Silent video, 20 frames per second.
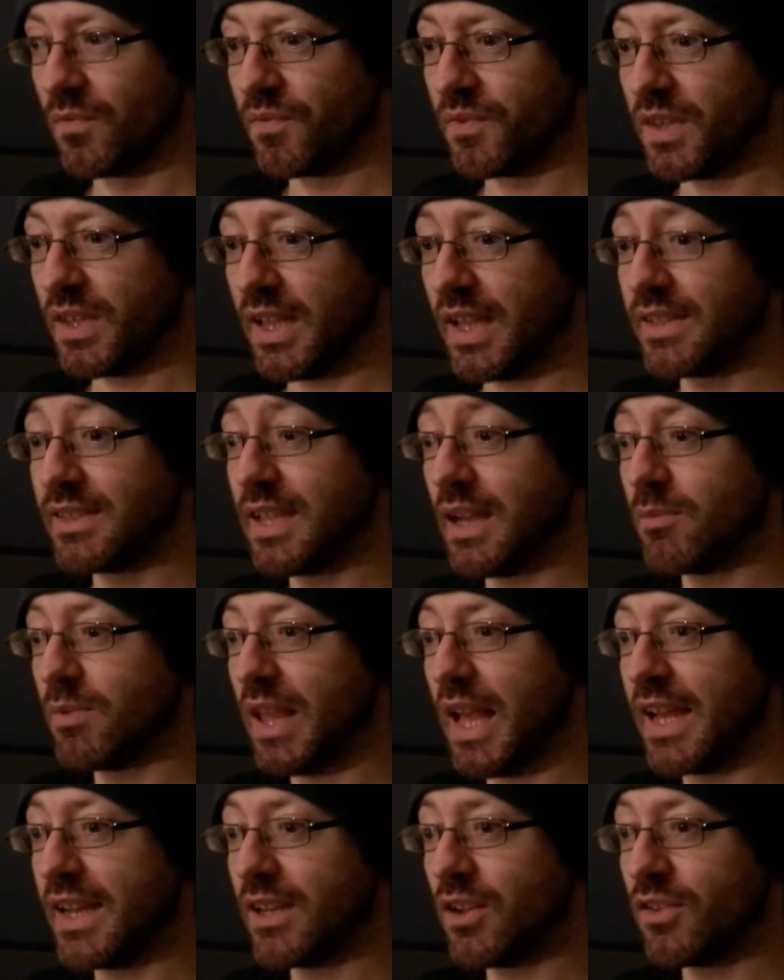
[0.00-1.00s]
He ends up
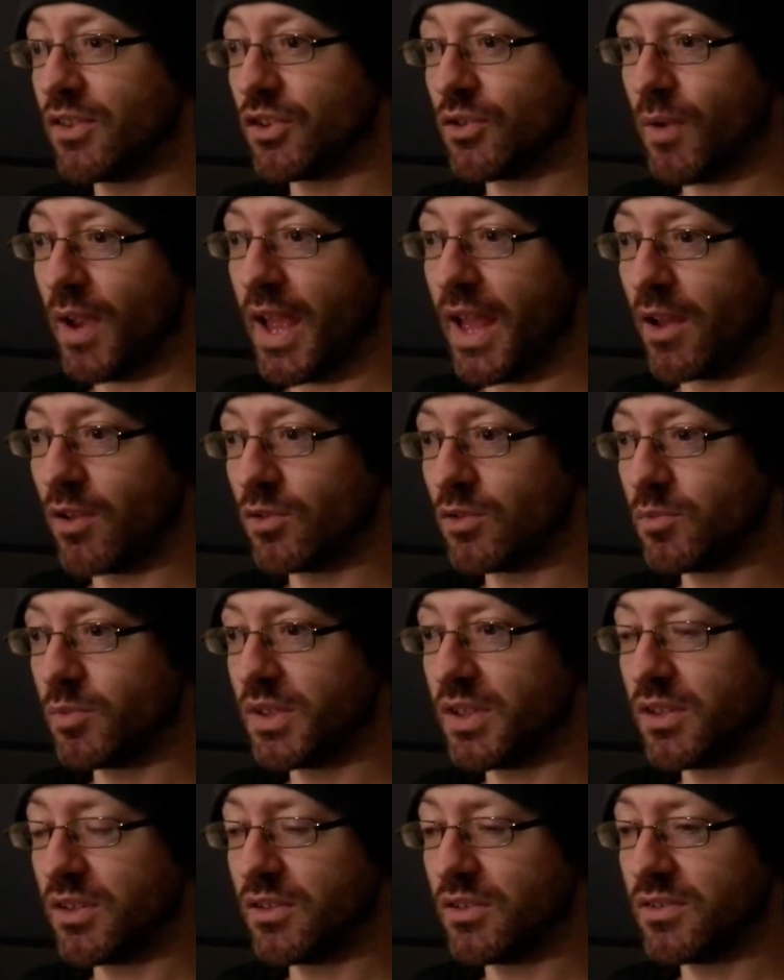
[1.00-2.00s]
landing on the ground
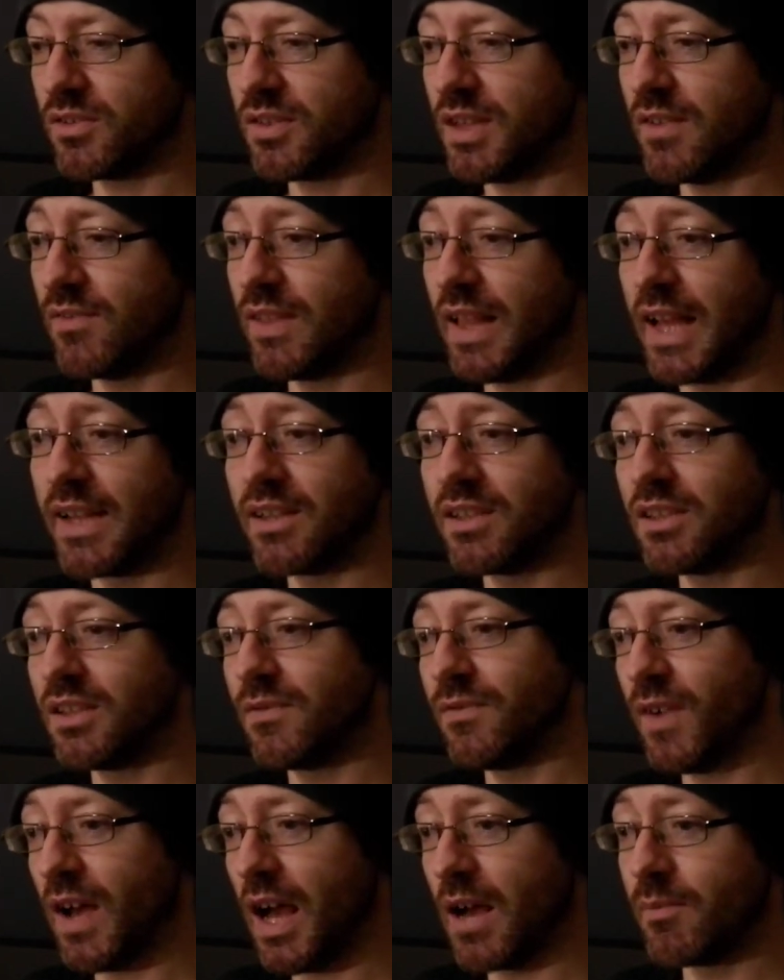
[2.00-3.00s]
because they've landed at the
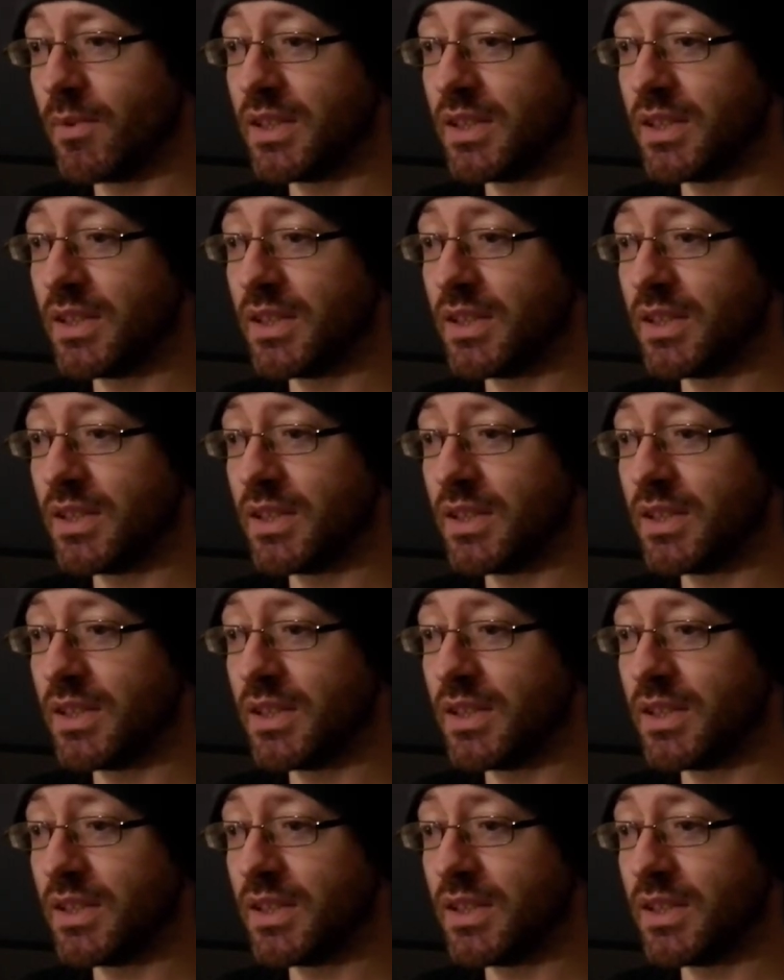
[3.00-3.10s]
farm,